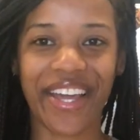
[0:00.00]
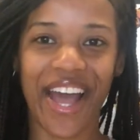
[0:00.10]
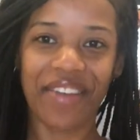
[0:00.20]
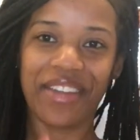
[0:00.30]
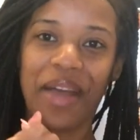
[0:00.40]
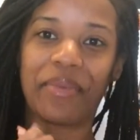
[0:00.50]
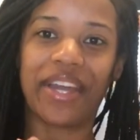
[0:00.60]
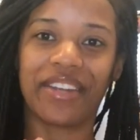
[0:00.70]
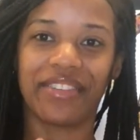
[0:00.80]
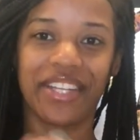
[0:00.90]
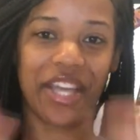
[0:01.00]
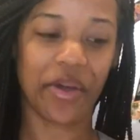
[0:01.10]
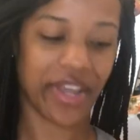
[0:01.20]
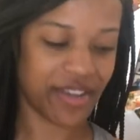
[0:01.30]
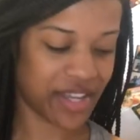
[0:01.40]
I have not made a video
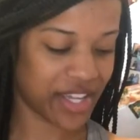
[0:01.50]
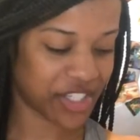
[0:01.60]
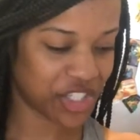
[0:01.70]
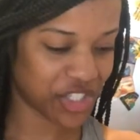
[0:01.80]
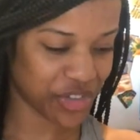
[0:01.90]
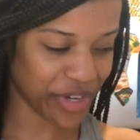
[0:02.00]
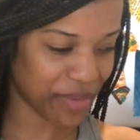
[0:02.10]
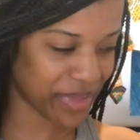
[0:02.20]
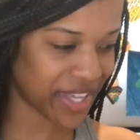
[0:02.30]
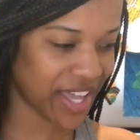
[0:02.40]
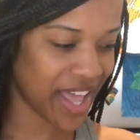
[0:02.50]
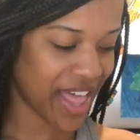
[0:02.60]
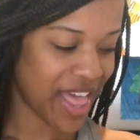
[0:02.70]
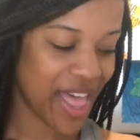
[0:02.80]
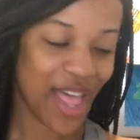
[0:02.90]
in an extremely
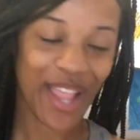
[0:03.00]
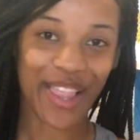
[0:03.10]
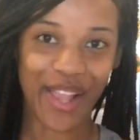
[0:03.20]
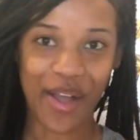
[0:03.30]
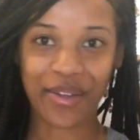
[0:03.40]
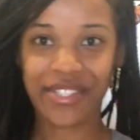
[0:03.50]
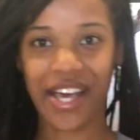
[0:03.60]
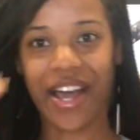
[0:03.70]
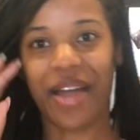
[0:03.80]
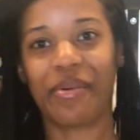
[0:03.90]
long time.